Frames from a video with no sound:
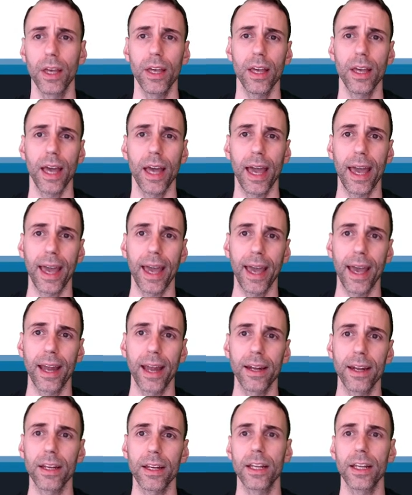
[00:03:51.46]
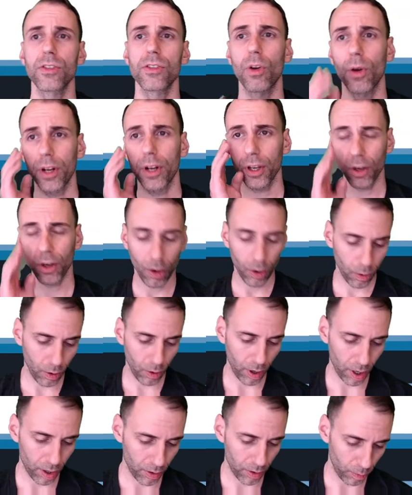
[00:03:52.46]
And it's going to go
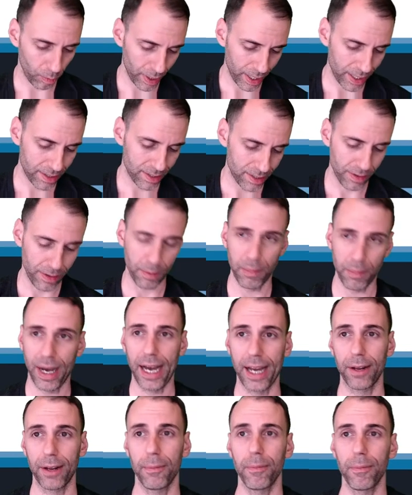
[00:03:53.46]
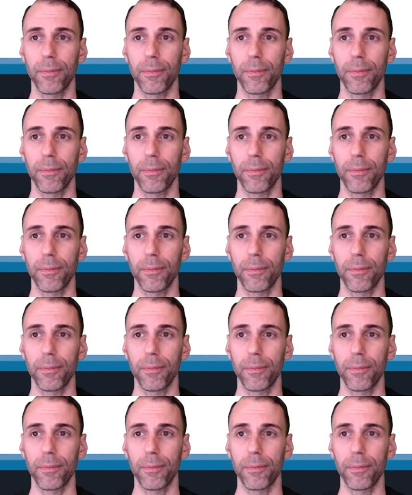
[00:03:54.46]
all the way to the bottom.